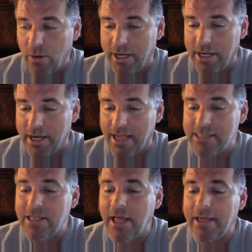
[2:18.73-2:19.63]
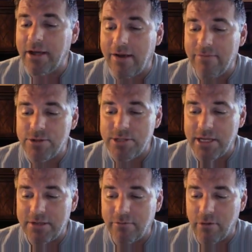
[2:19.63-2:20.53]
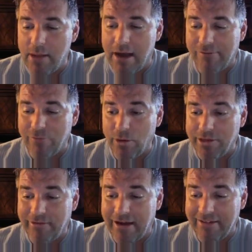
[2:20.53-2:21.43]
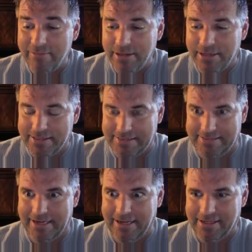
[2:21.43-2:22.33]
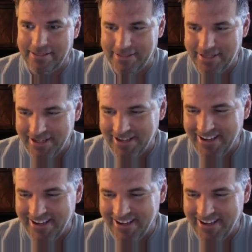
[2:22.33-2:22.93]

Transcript: We had a nice, light conversation for about 45 minutes. Yikes.